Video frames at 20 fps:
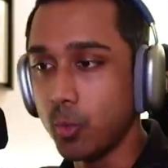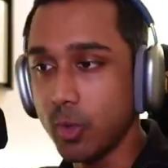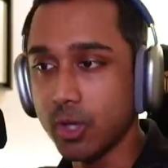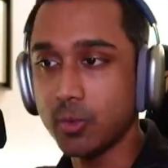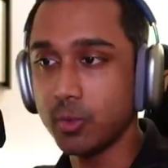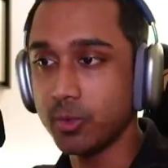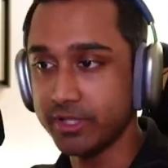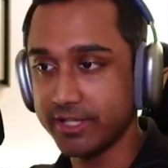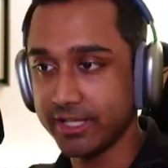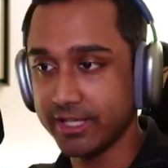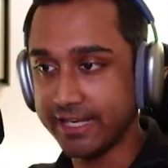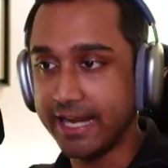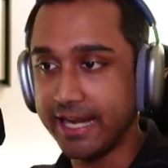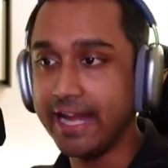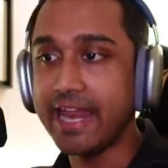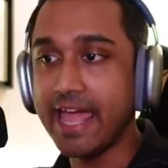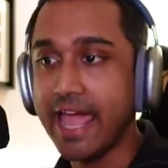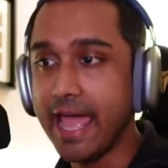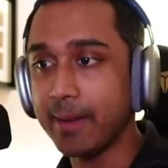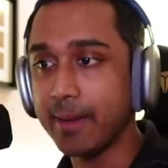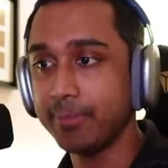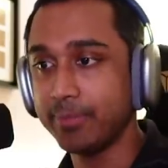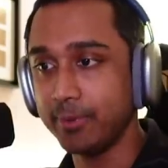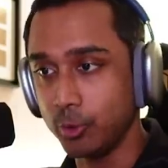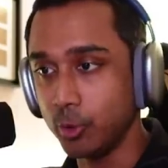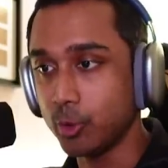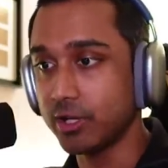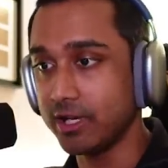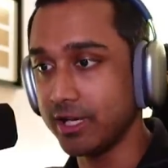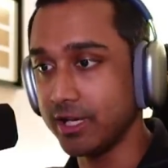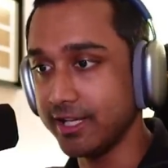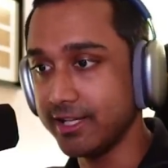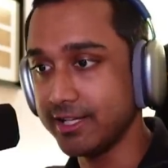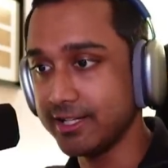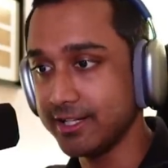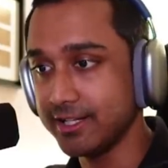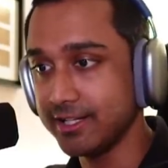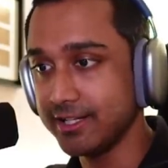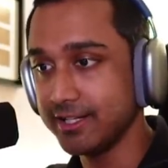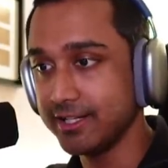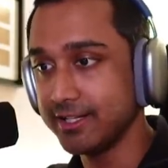What would the Cred app look like